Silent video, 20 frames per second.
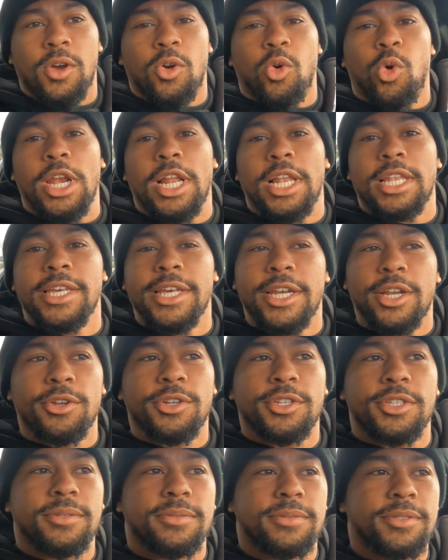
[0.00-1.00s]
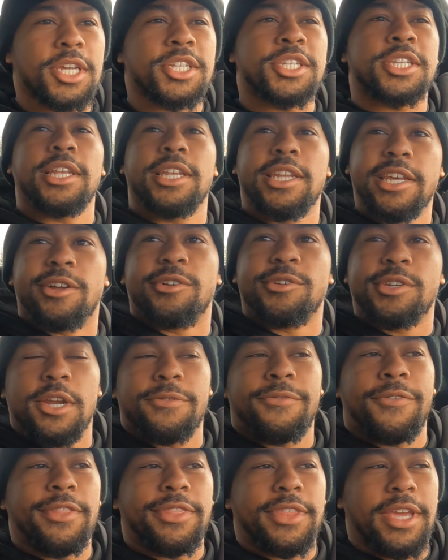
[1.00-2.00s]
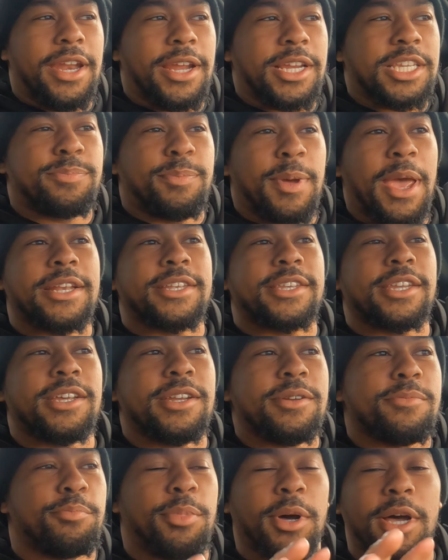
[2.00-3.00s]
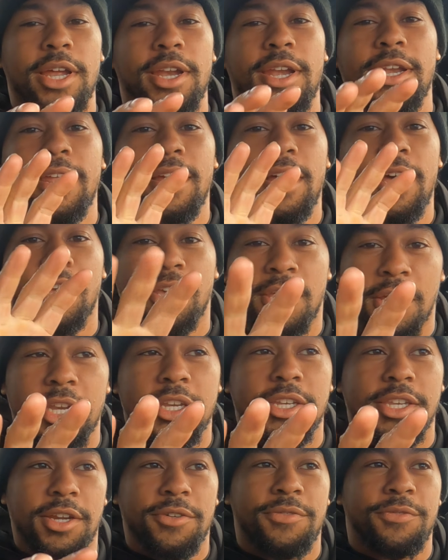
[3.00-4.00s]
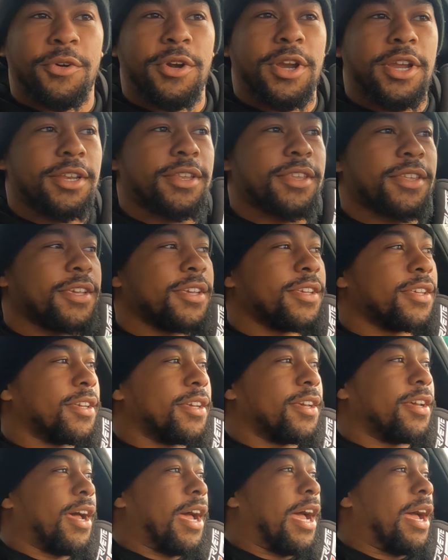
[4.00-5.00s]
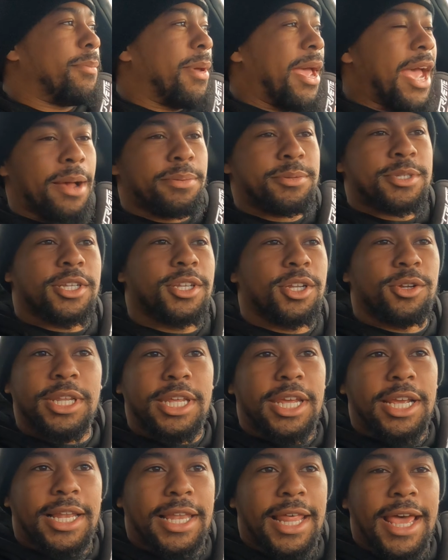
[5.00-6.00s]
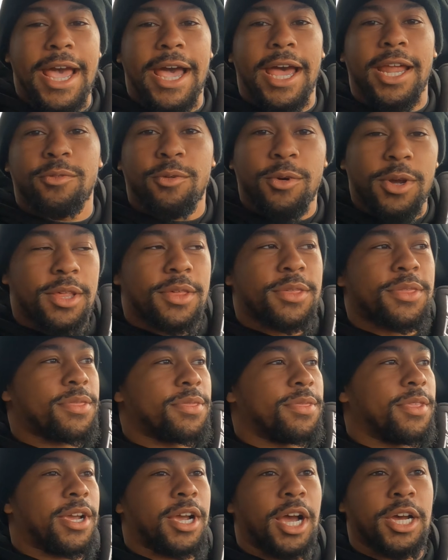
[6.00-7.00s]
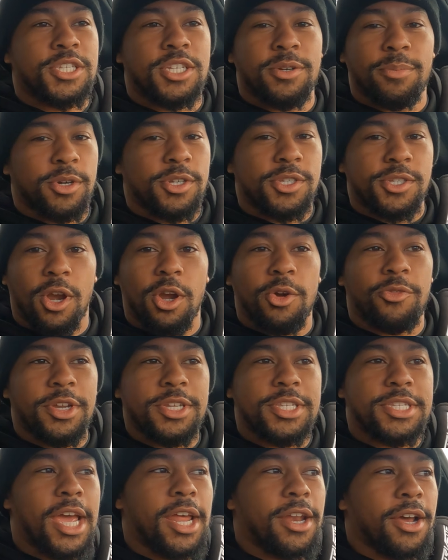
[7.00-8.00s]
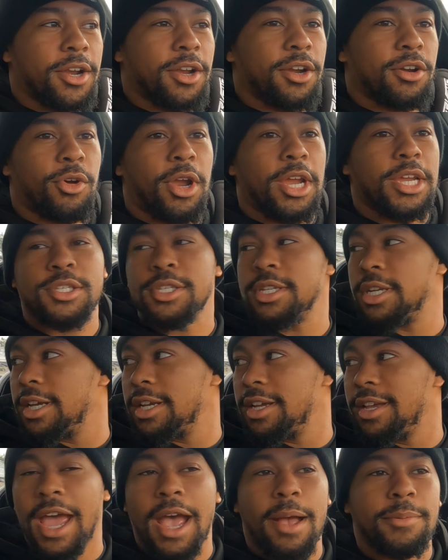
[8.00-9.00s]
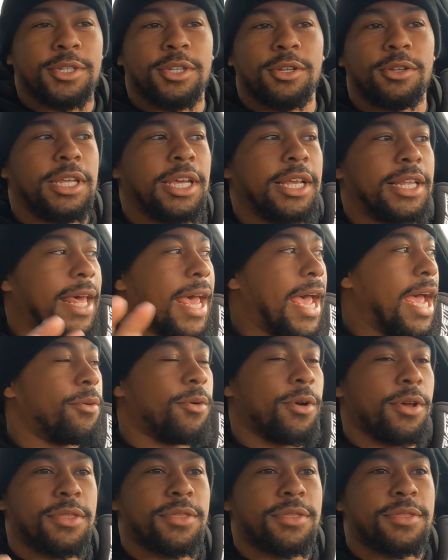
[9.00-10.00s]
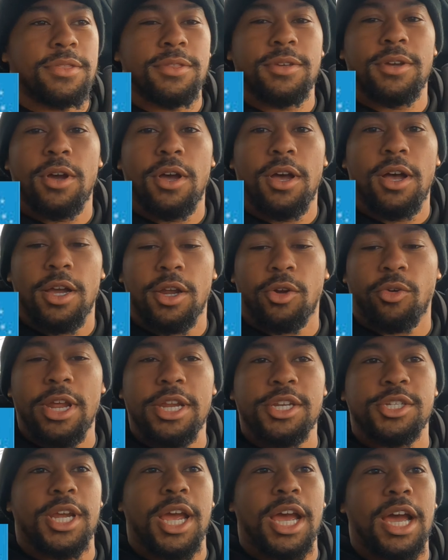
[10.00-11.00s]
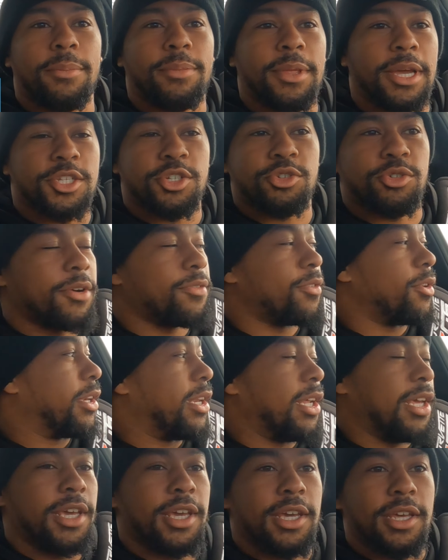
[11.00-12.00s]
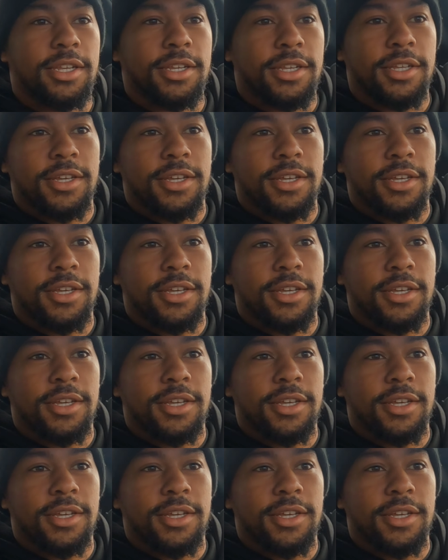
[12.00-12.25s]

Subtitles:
Went just a little different than expected, but a good different. I'm absolutely glad with the customer service at Hutter Racing. Absolutely glad with a great job that Trevor did